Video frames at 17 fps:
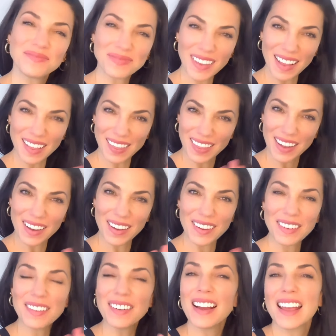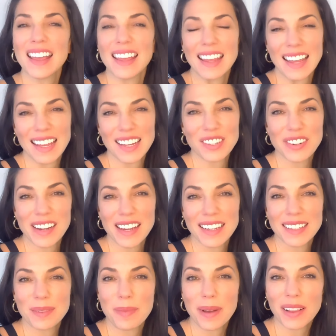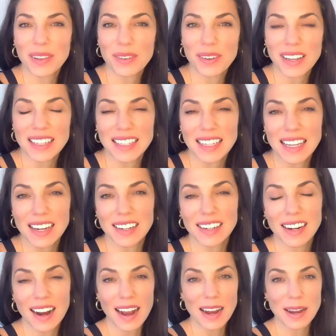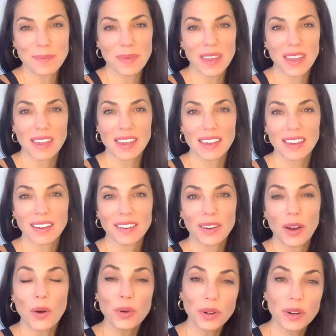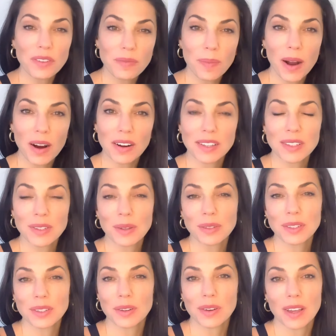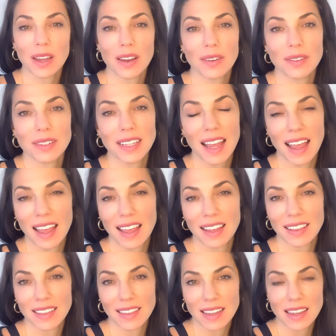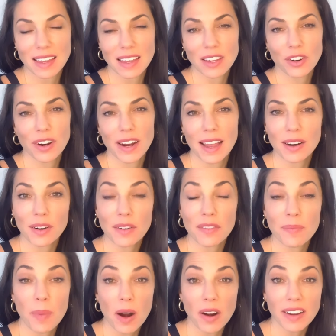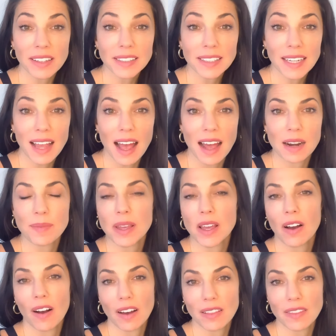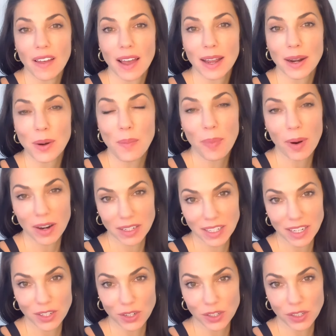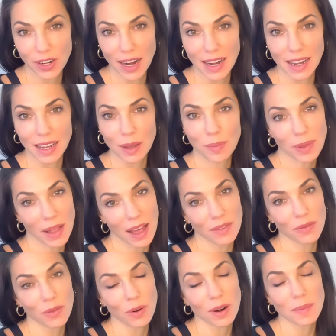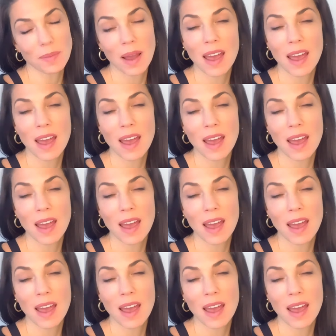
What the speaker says: Hello, Andrea Isabelle Lucas here. I'm the owner of Barre and Soul Studios and the creator of Bar Guild Academy online bar teacher training platform.